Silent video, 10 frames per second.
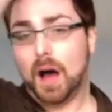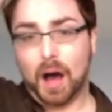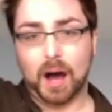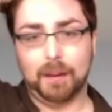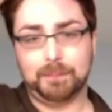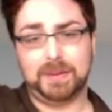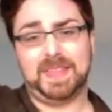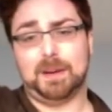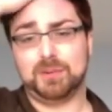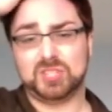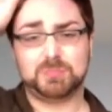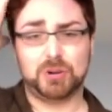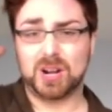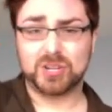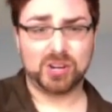Um, but yeah, put, just
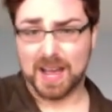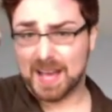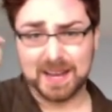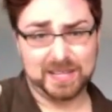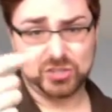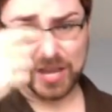put it on your head and